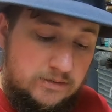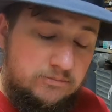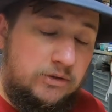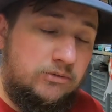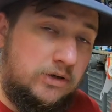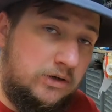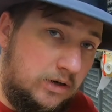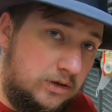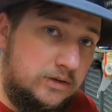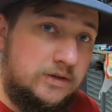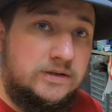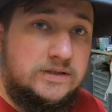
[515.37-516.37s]
But
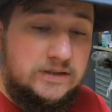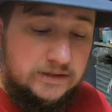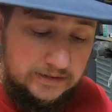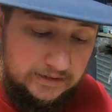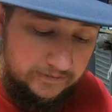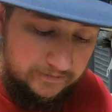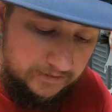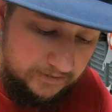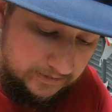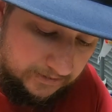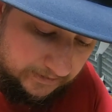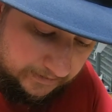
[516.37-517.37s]
regardless,
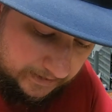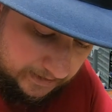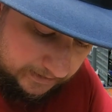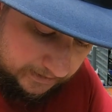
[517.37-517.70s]
even in that